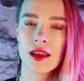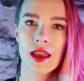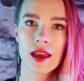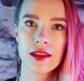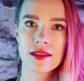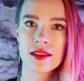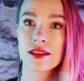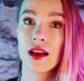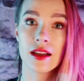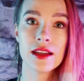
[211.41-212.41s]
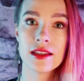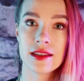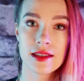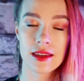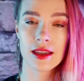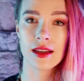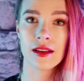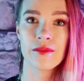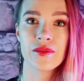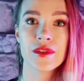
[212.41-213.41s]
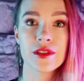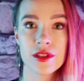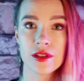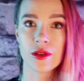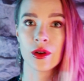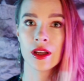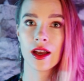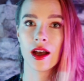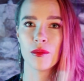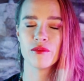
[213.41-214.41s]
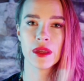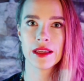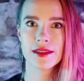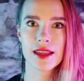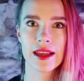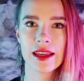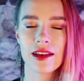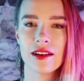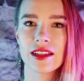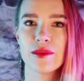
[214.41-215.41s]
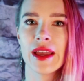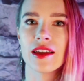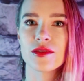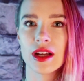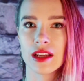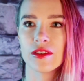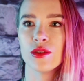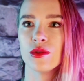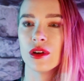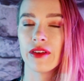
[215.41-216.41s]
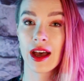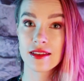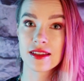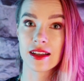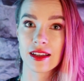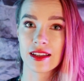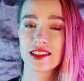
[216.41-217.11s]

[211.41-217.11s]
And it's not an easy thing to do, um, being psychic on command, right? If you have had psychic